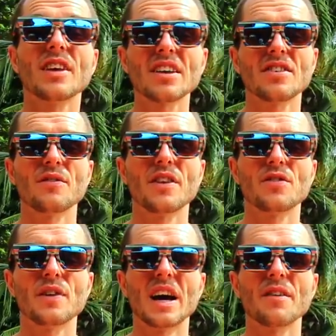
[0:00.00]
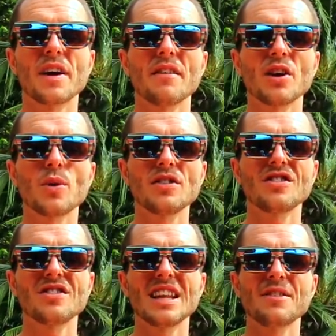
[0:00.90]
So that's it for this video. If you have any
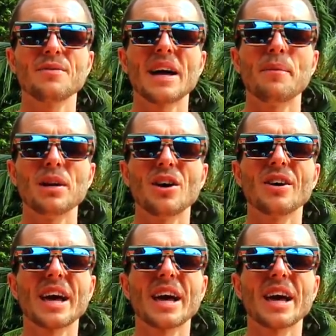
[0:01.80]
questions, leave them down below.